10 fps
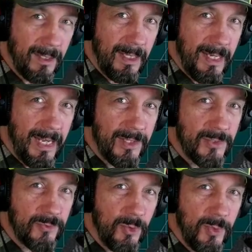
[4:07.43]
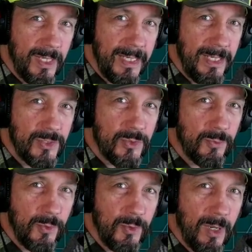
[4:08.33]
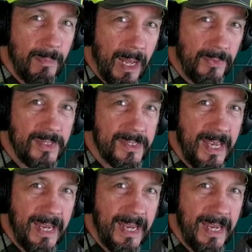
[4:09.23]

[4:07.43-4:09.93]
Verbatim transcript: and screw in each screw about the same,